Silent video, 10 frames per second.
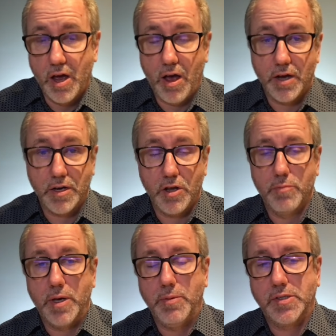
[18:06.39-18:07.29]
I don't know.
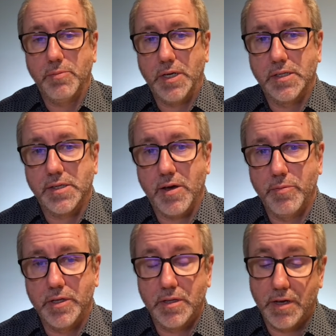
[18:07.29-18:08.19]
Maybe somebody can tell
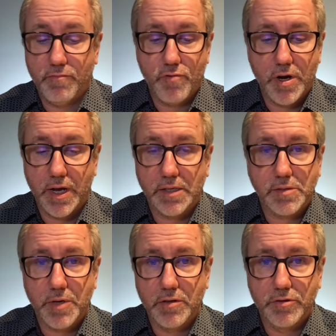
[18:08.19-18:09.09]
me that they've run
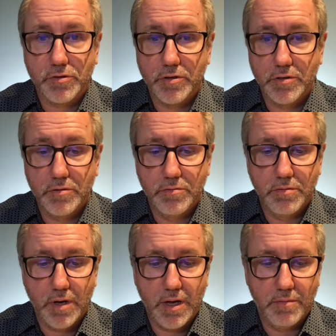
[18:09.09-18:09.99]
XML through
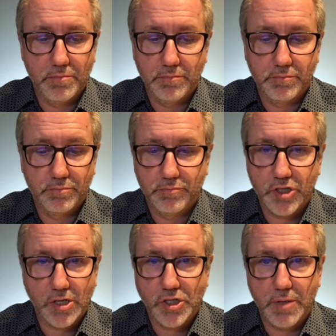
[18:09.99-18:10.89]

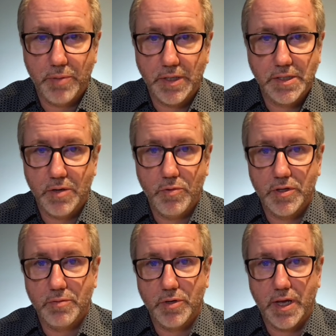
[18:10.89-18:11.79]
ChatGPT
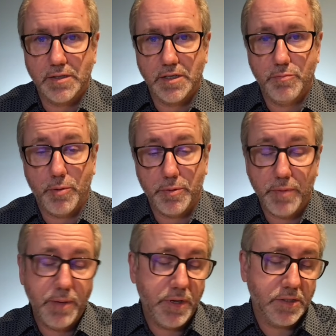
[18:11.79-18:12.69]
without any problem.
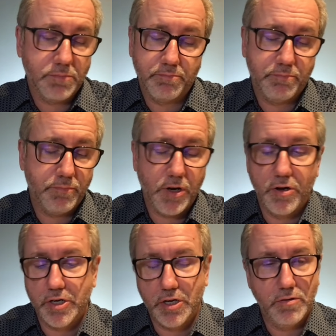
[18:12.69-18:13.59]
Maybe it's a load
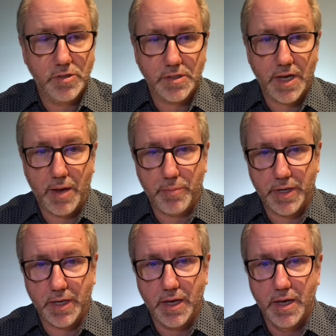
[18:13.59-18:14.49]
of users
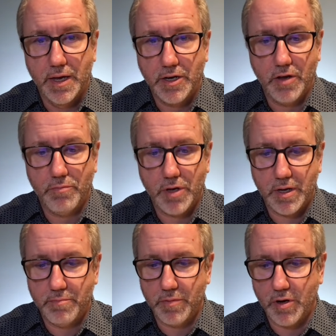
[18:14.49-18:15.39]
happening,
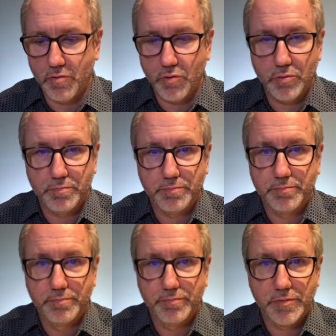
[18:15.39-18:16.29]
are all
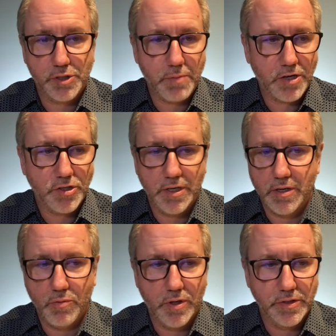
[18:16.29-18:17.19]
smashing it
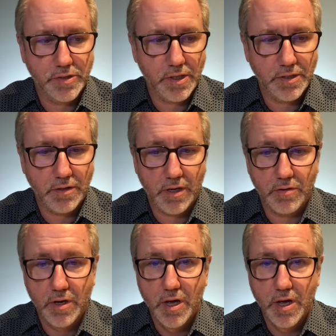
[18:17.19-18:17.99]
at once. I don't know.